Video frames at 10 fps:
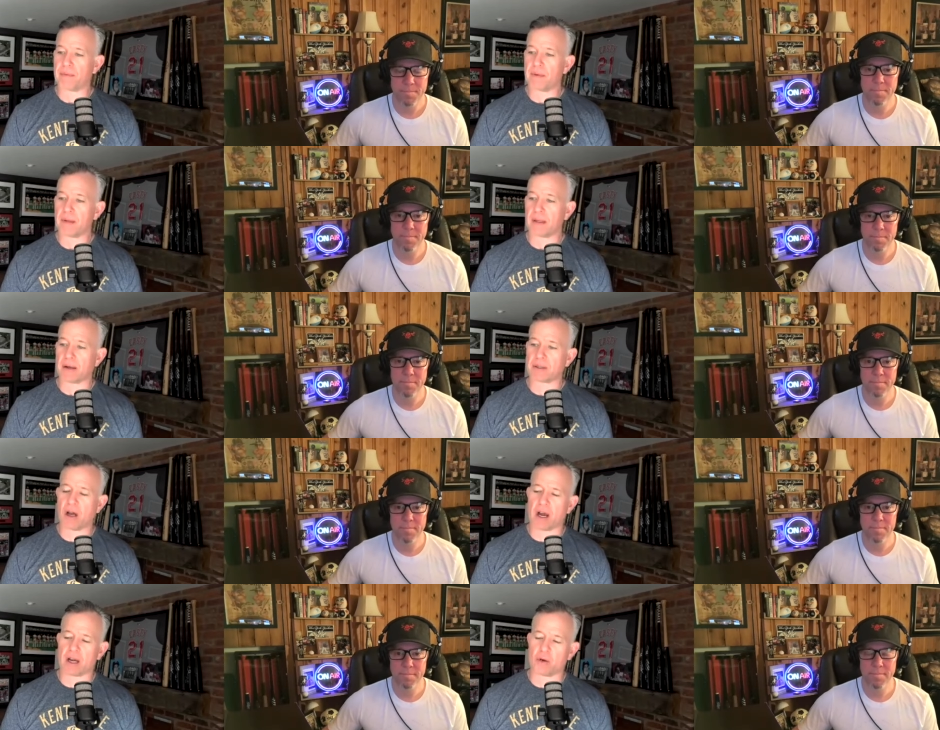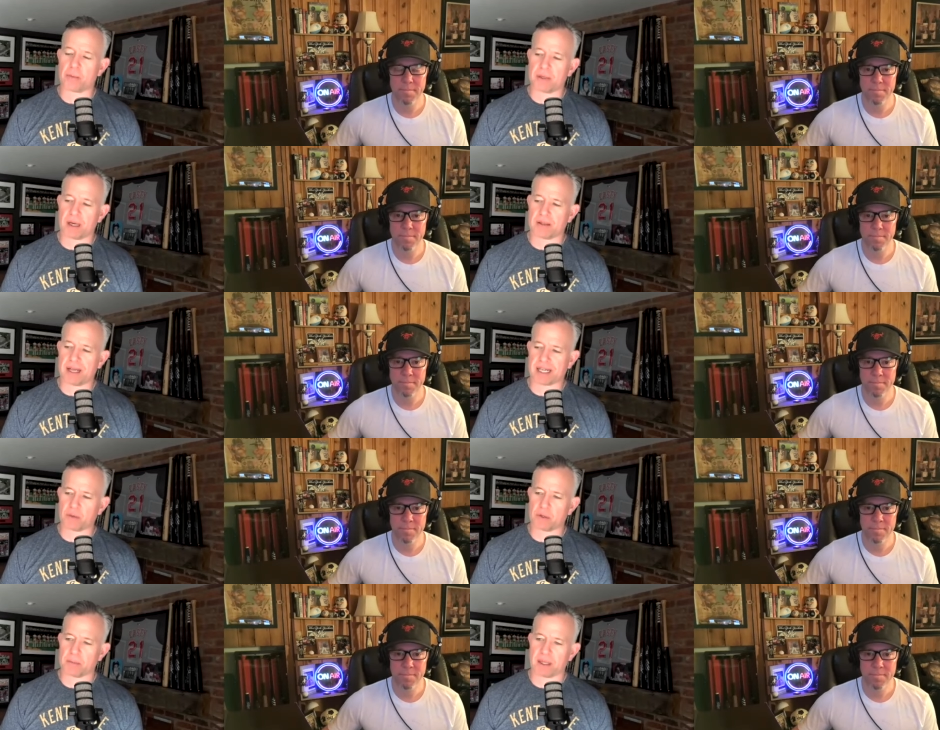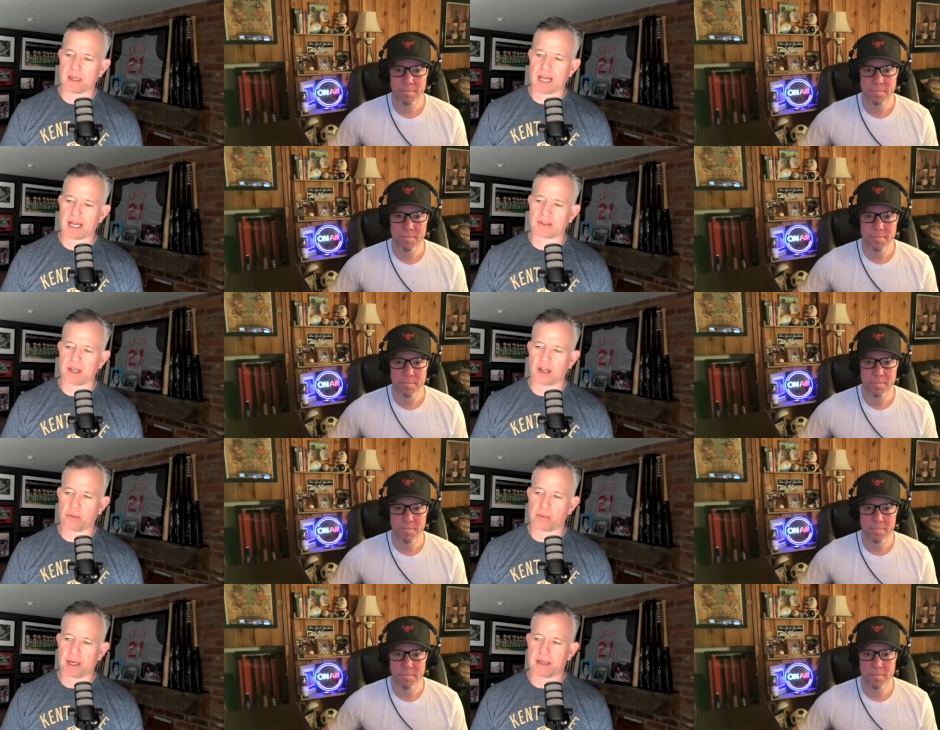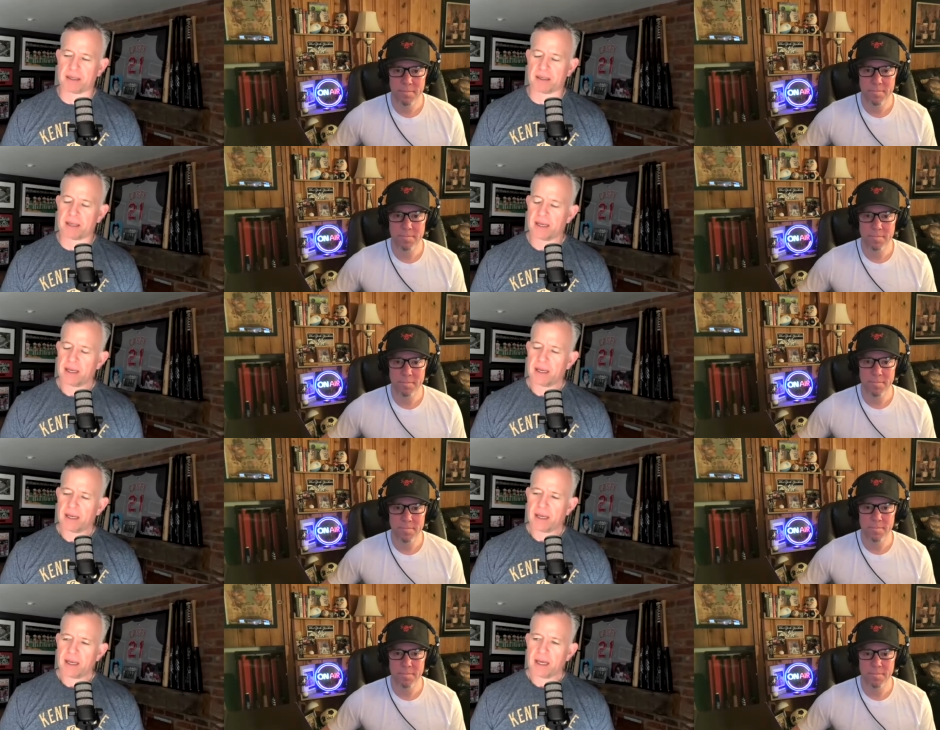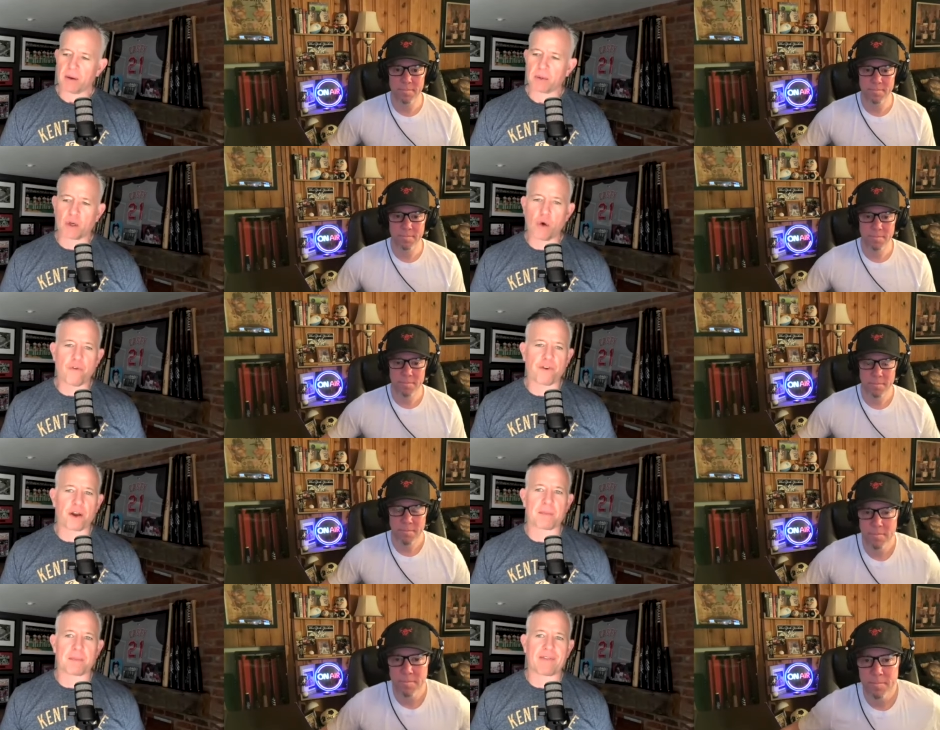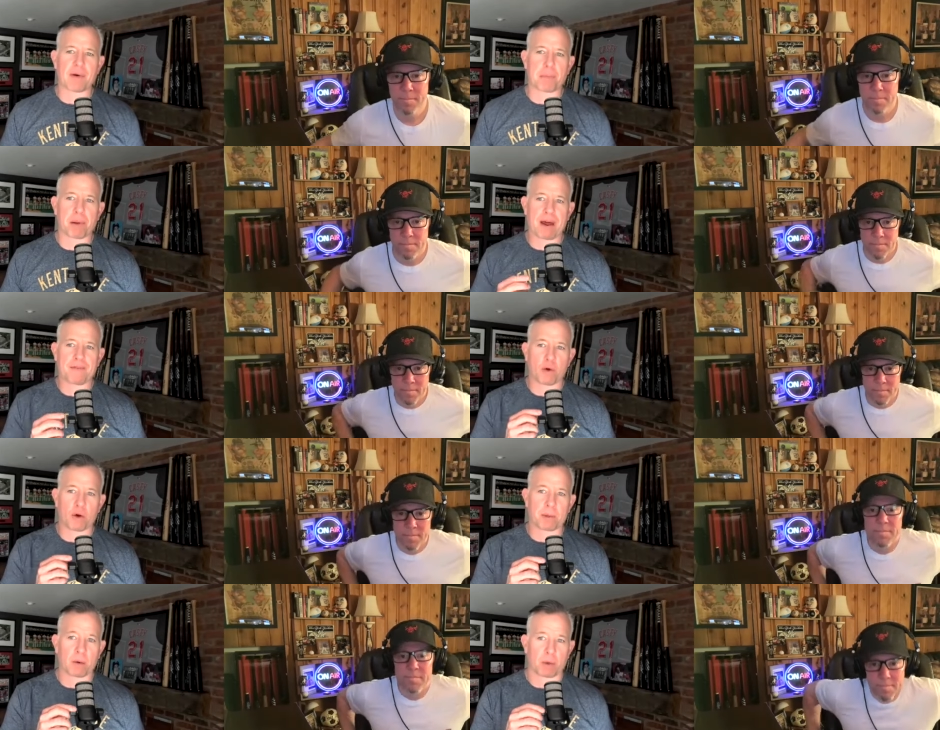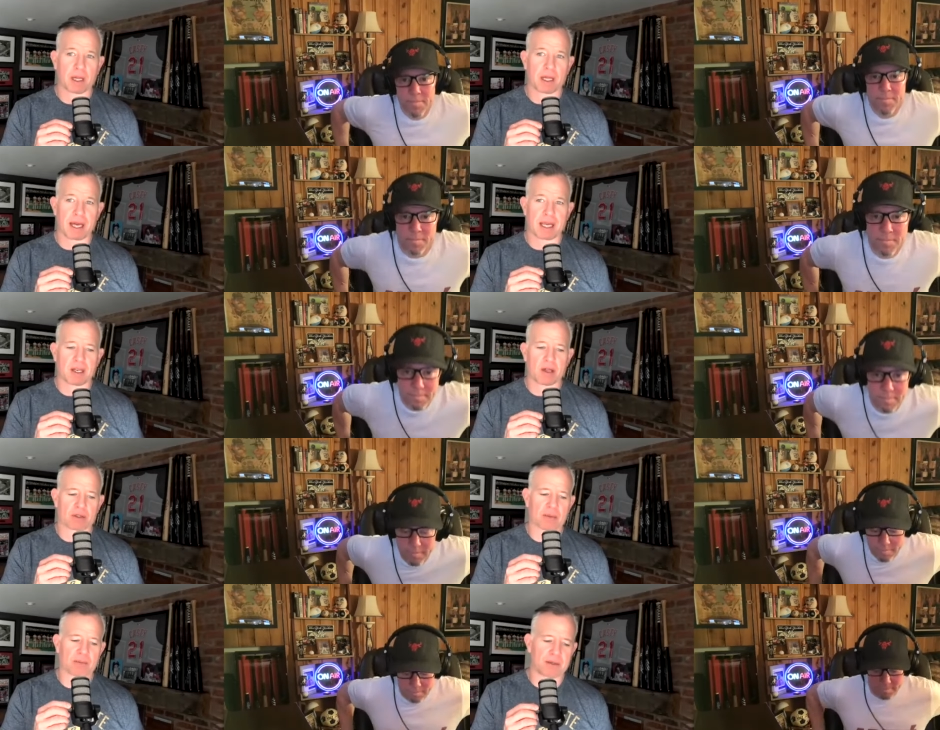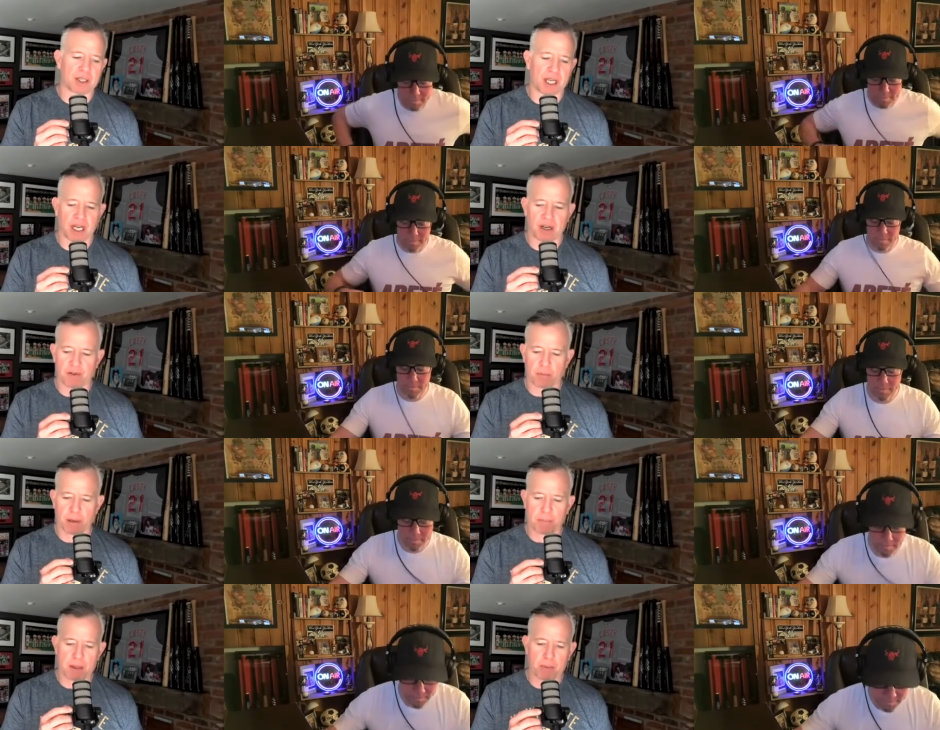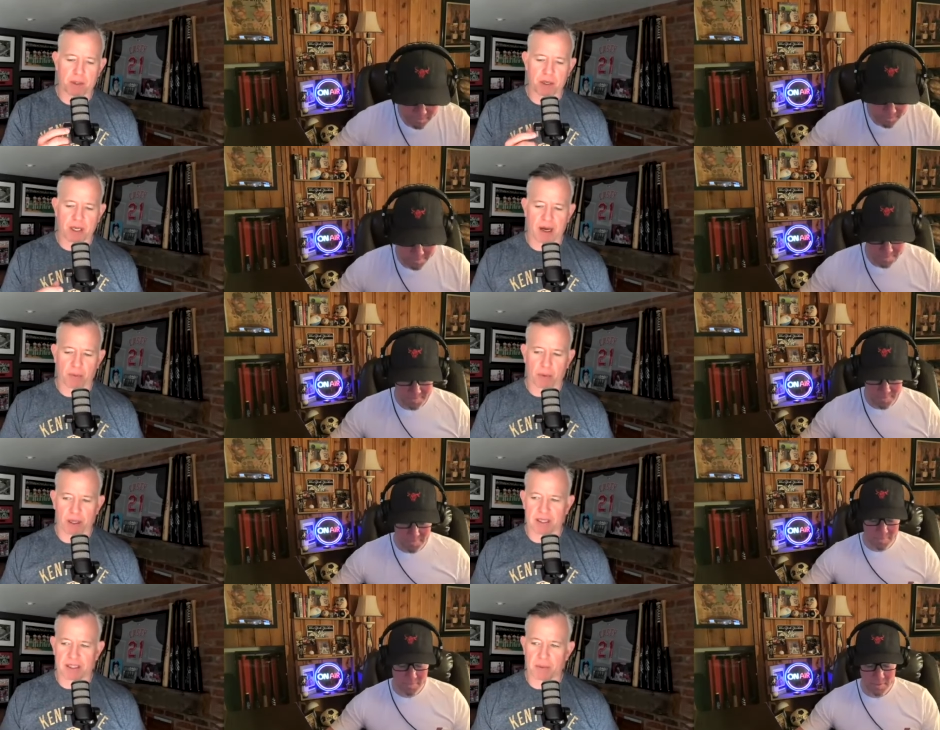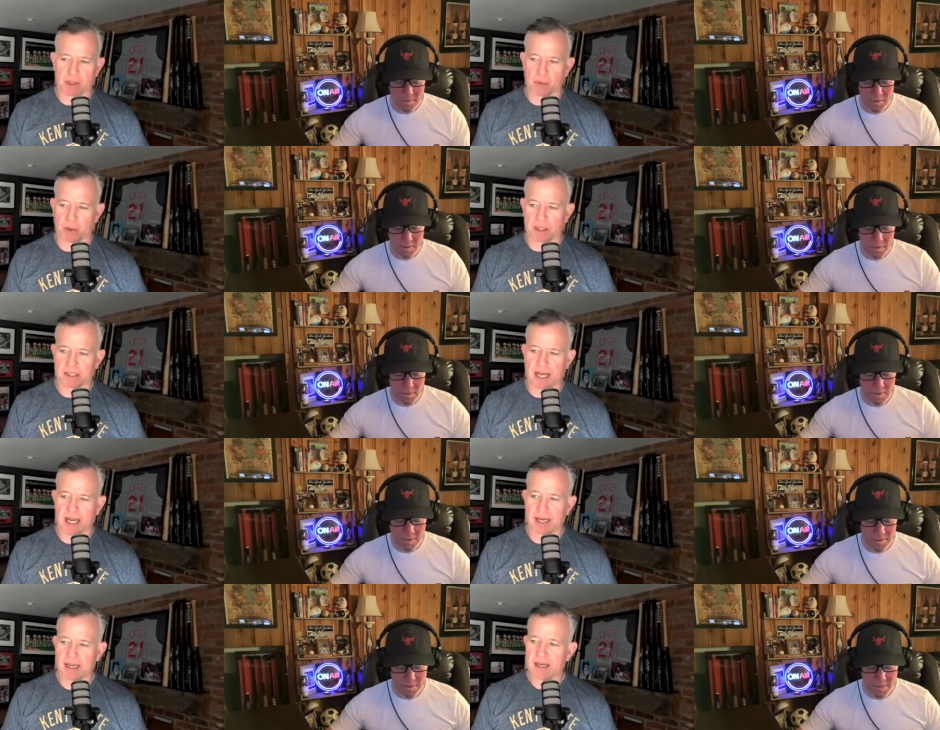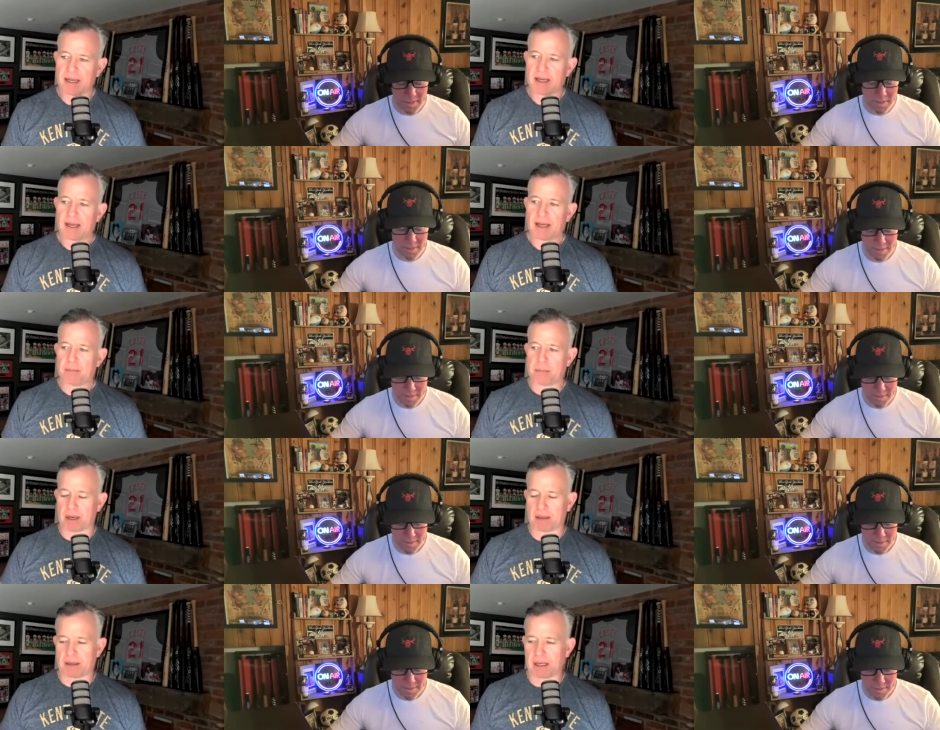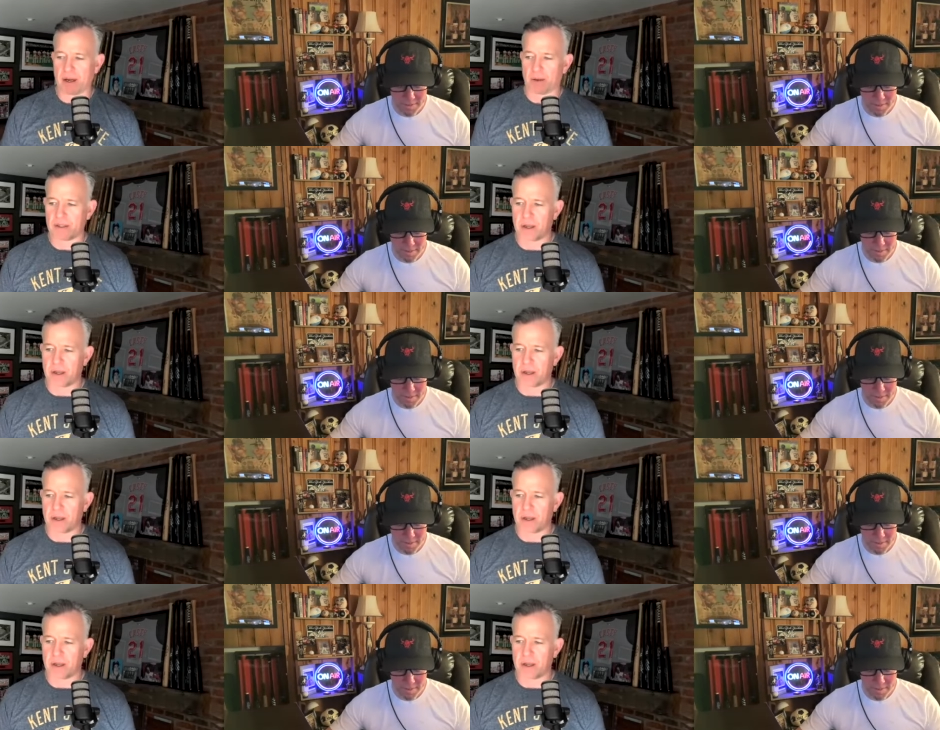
Speaker 1: I was talking to him, uh, texting with him yesterday a little bit, and it was cool for him to have a platform to really like you know sometimes you get interviewed by people and you can't really say what you want to say yeah but you know, it was